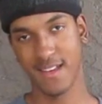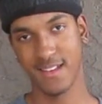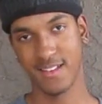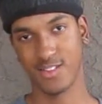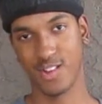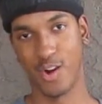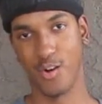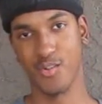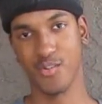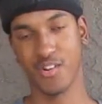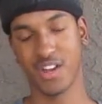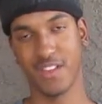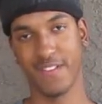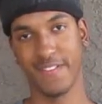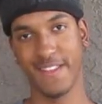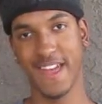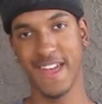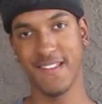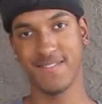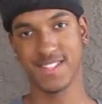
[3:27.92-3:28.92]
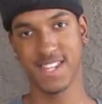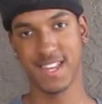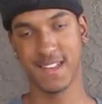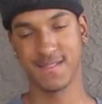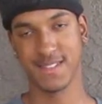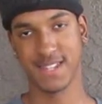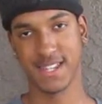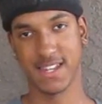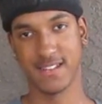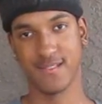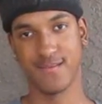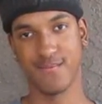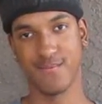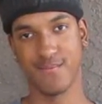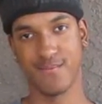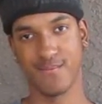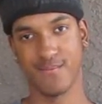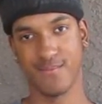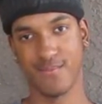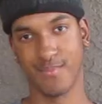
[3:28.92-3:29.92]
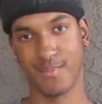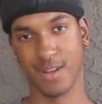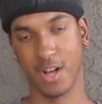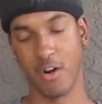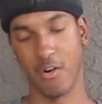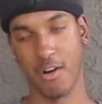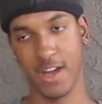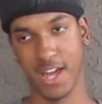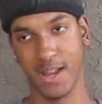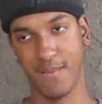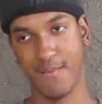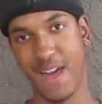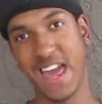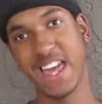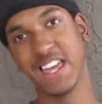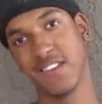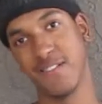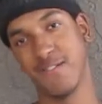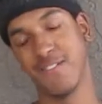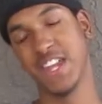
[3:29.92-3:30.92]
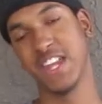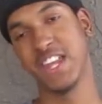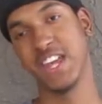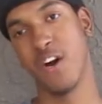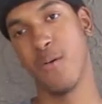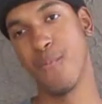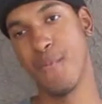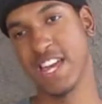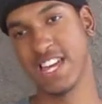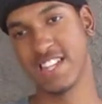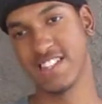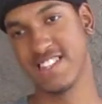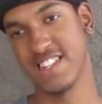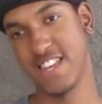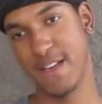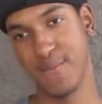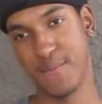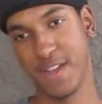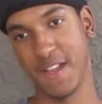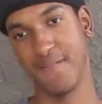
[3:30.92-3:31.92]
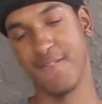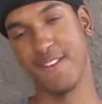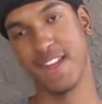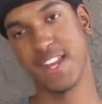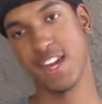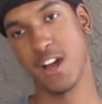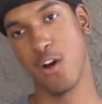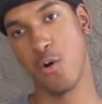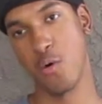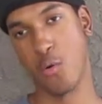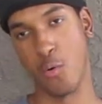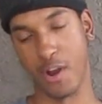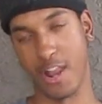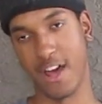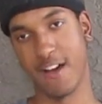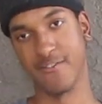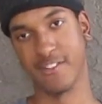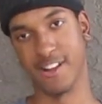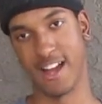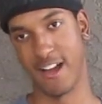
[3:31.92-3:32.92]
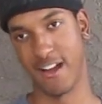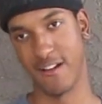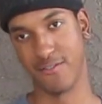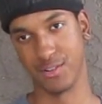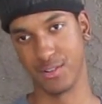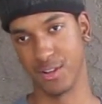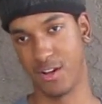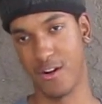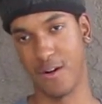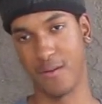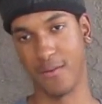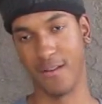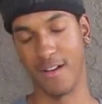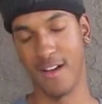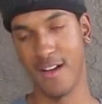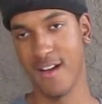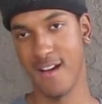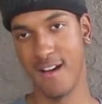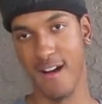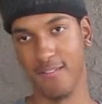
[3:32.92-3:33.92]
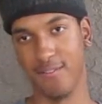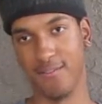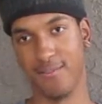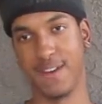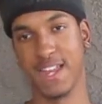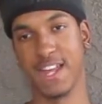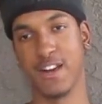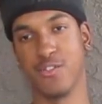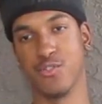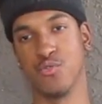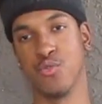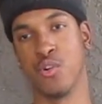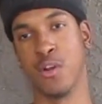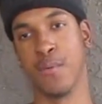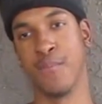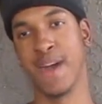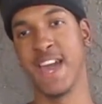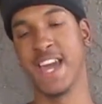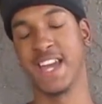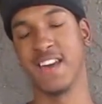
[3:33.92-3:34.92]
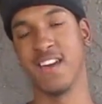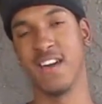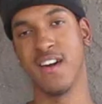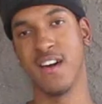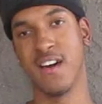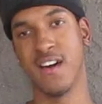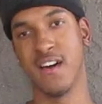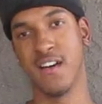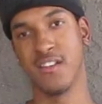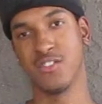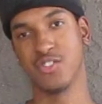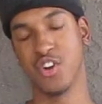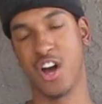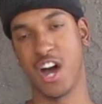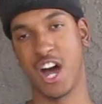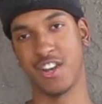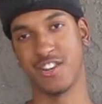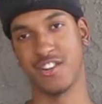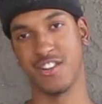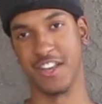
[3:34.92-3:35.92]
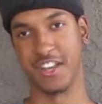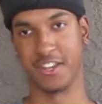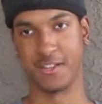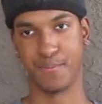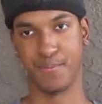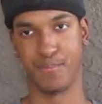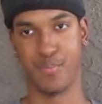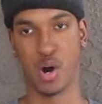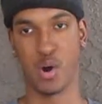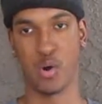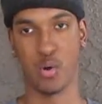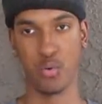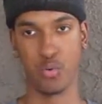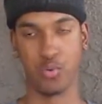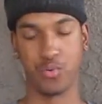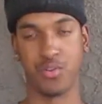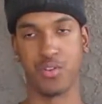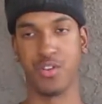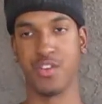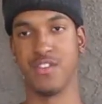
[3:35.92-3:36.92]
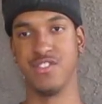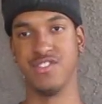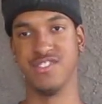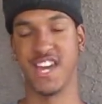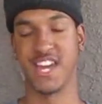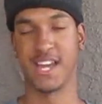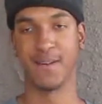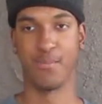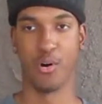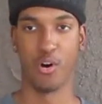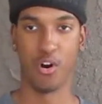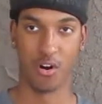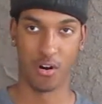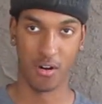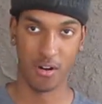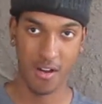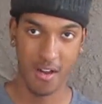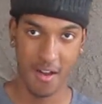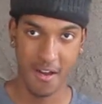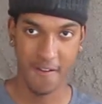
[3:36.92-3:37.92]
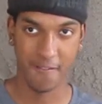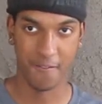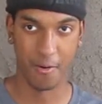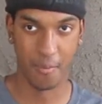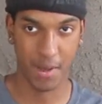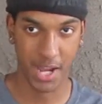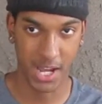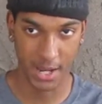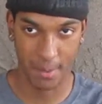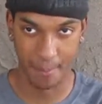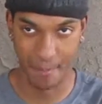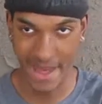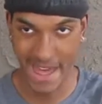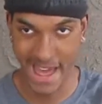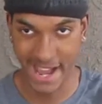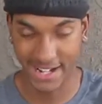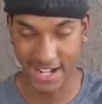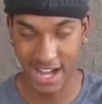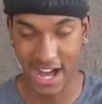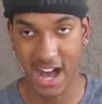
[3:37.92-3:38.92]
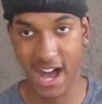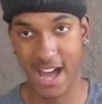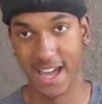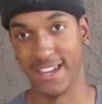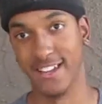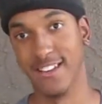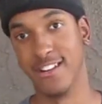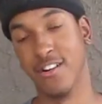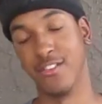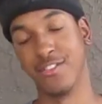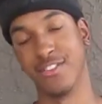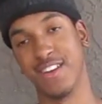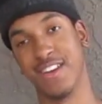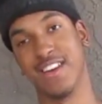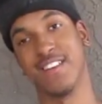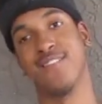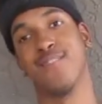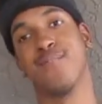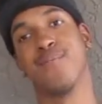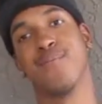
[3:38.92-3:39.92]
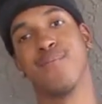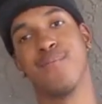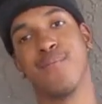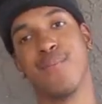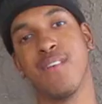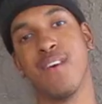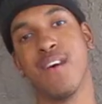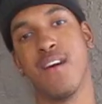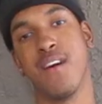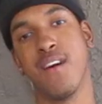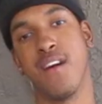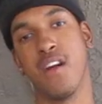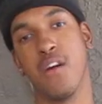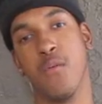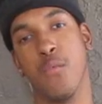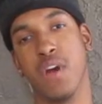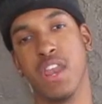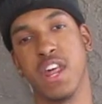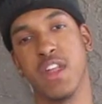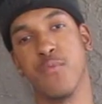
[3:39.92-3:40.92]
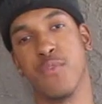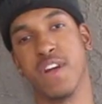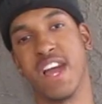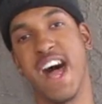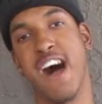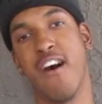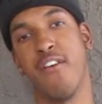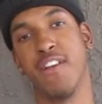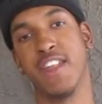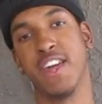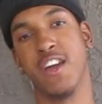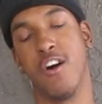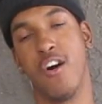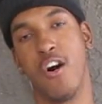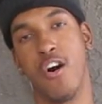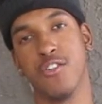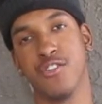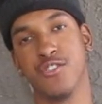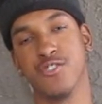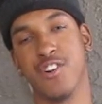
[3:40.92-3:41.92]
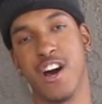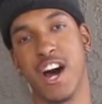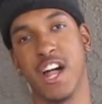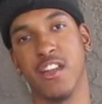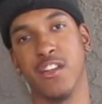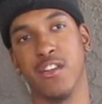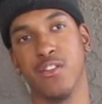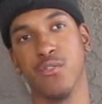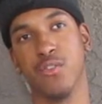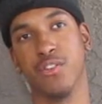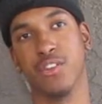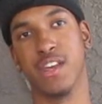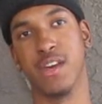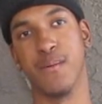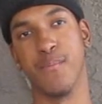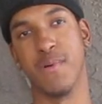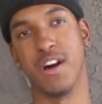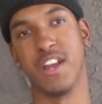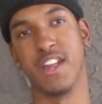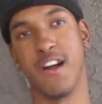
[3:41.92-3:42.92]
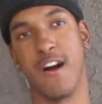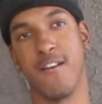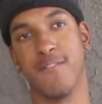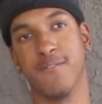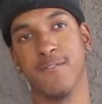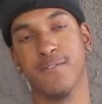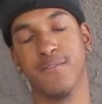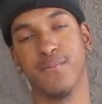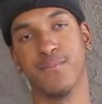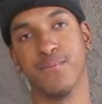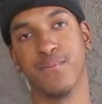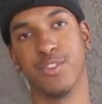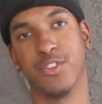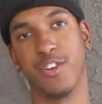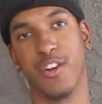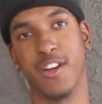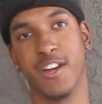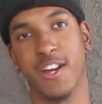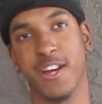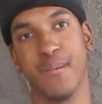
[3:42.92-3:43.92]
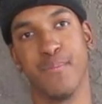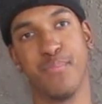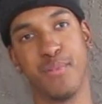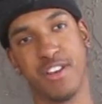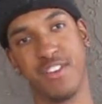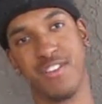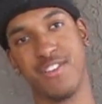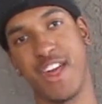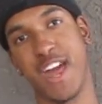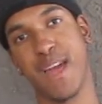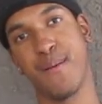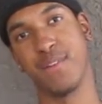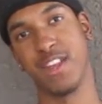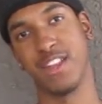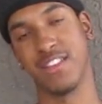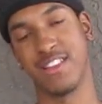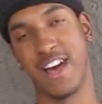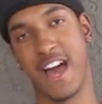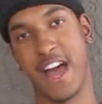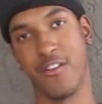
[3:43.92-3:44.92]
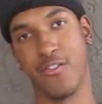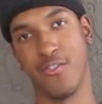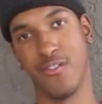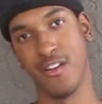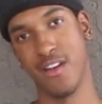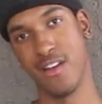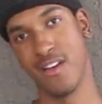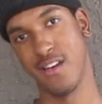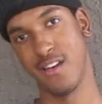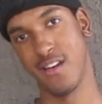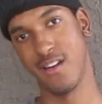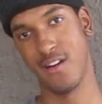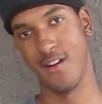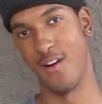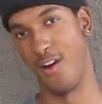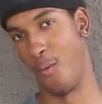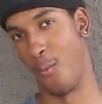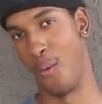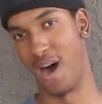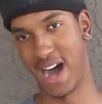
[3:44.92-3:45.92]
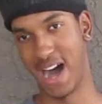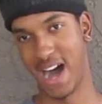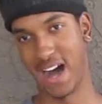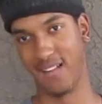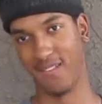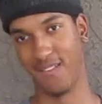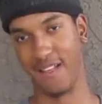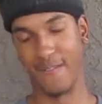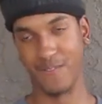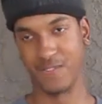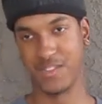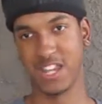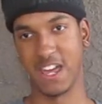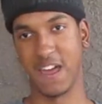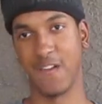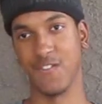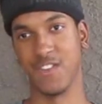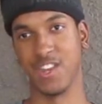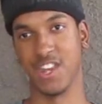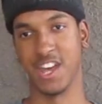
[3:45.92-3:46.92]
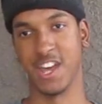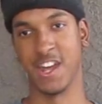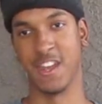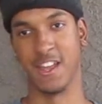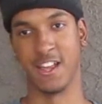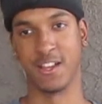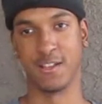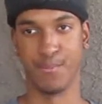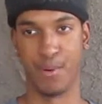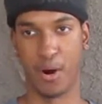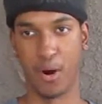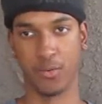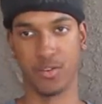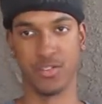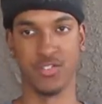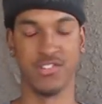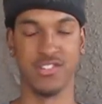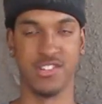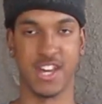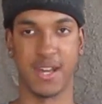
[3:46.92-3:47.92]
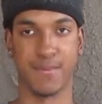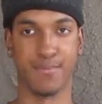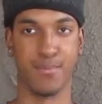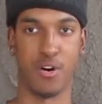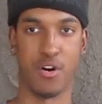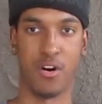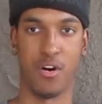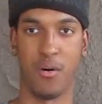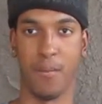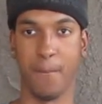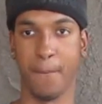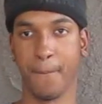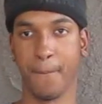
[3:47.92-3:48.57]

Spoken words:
So you can leave Team 10. Go ahead and make your video, make a 10-minute video or whatever, however long of a video you want to make, trying to expose Jake Paul for being a bad guy, you know what I'm saying? When in reality, all you're trying to do is get money off him. So you're going to put his name in the title, Why I Left Team 10 Exposing Jake Paul.